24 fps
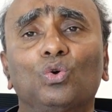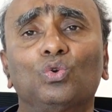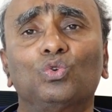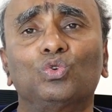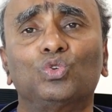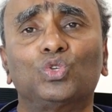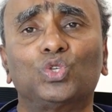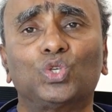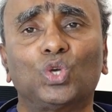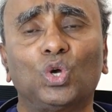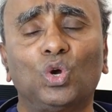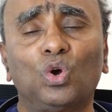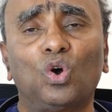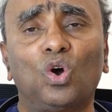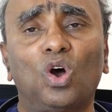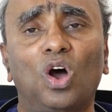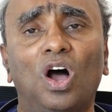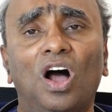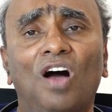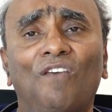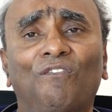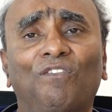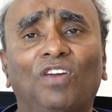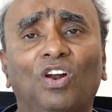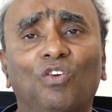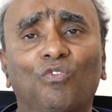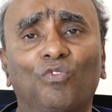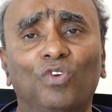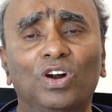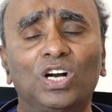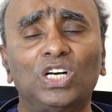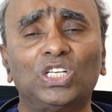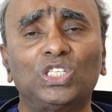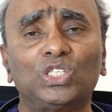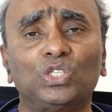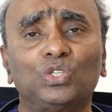So
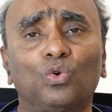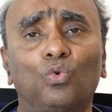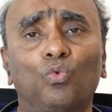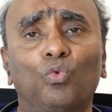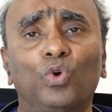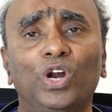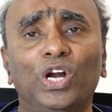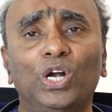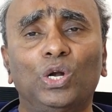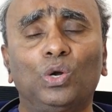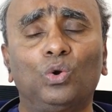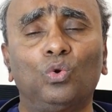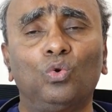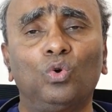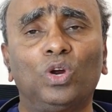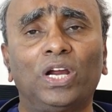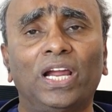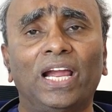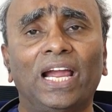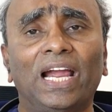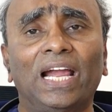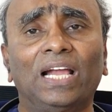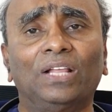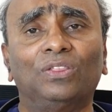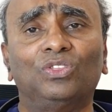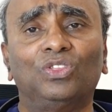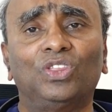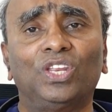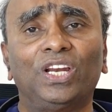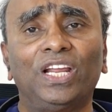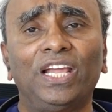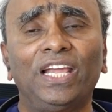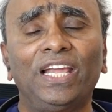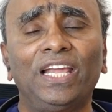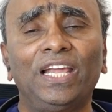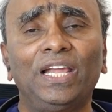afterwards, we took a
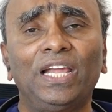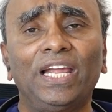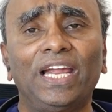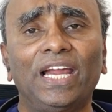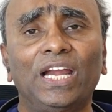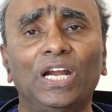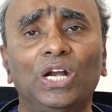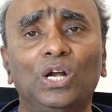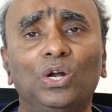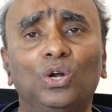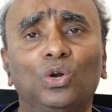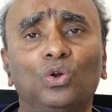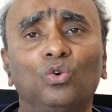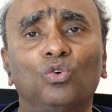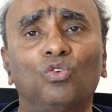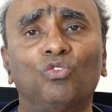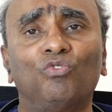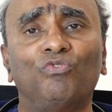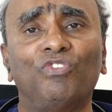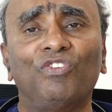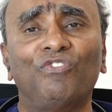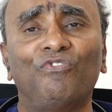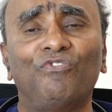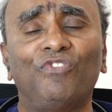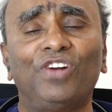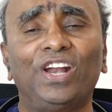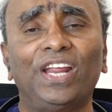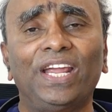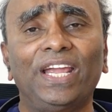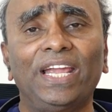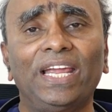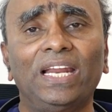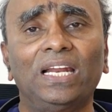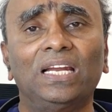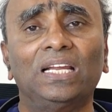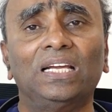
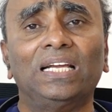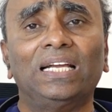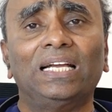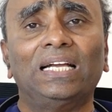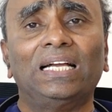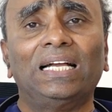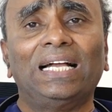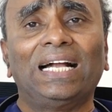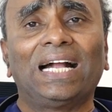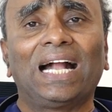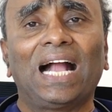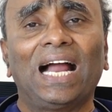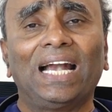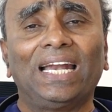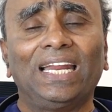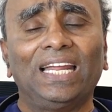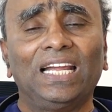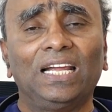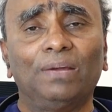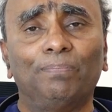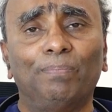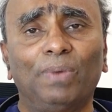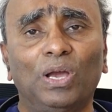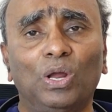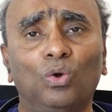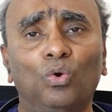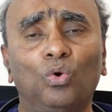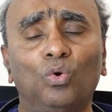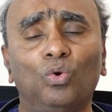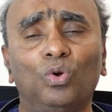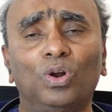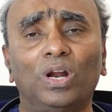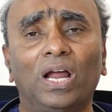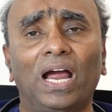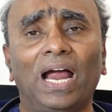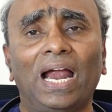3x15 cutting
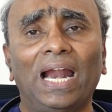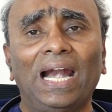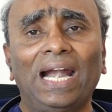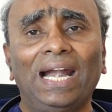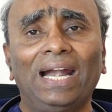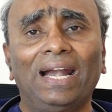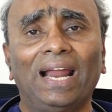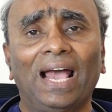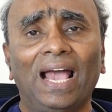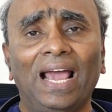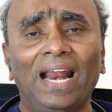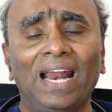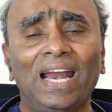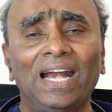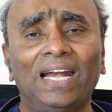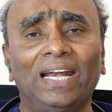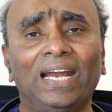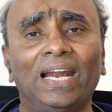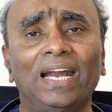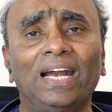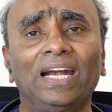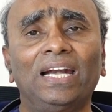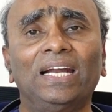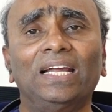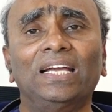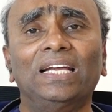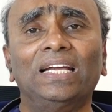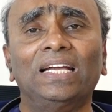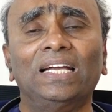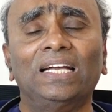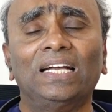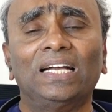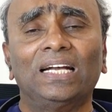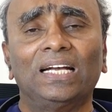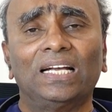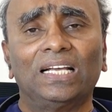balloon and dilated
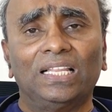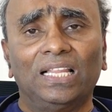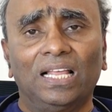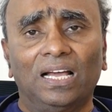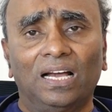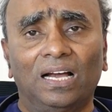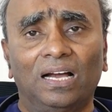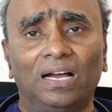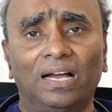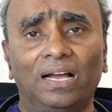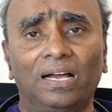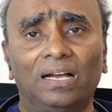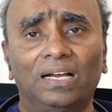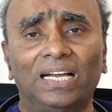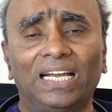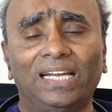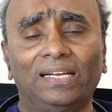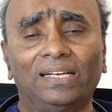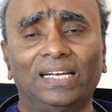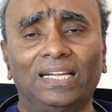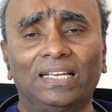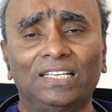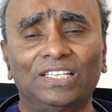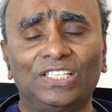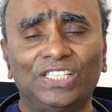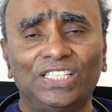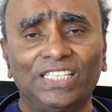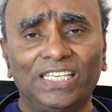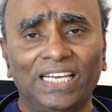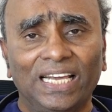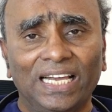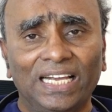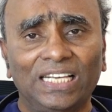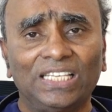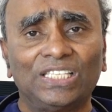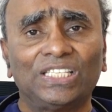the
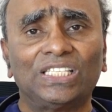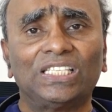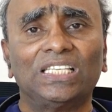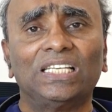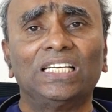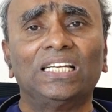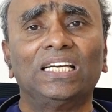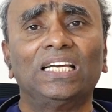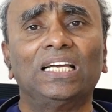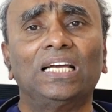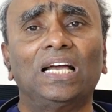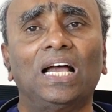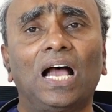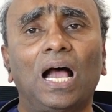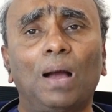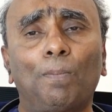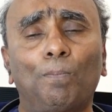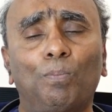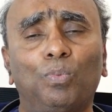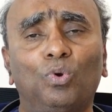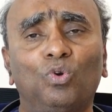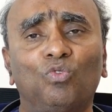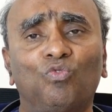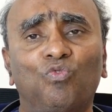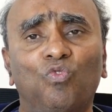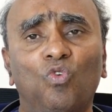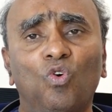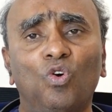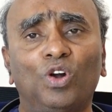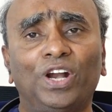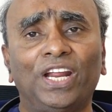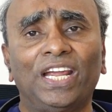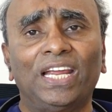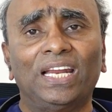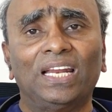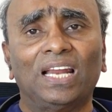LCx up to
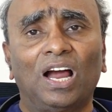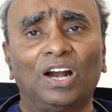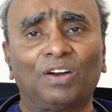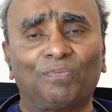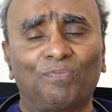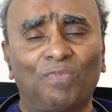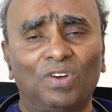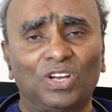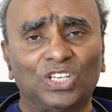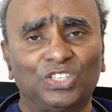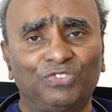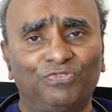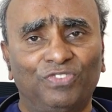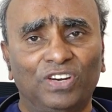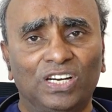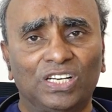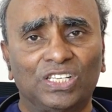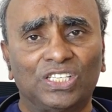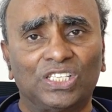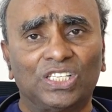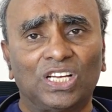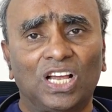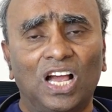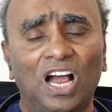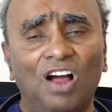14 atmospheres.